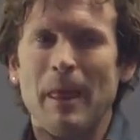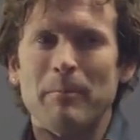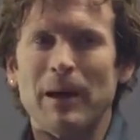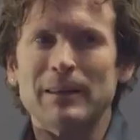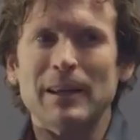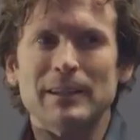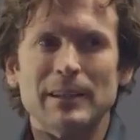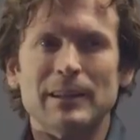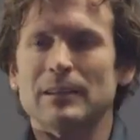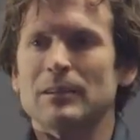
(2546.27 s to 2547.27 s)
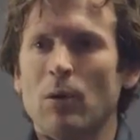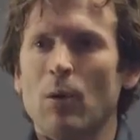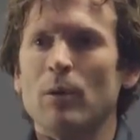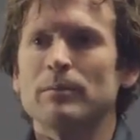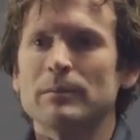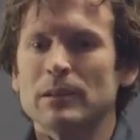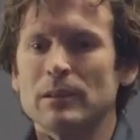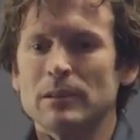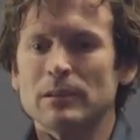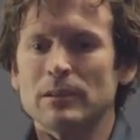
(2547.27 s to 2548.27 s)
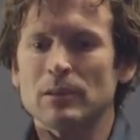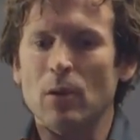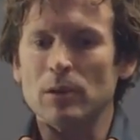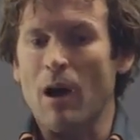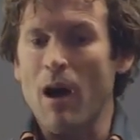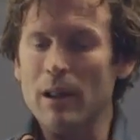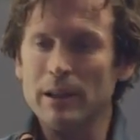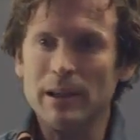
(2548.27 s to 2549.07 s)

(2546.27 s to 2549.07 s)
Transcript: But the idea that cold cold calling,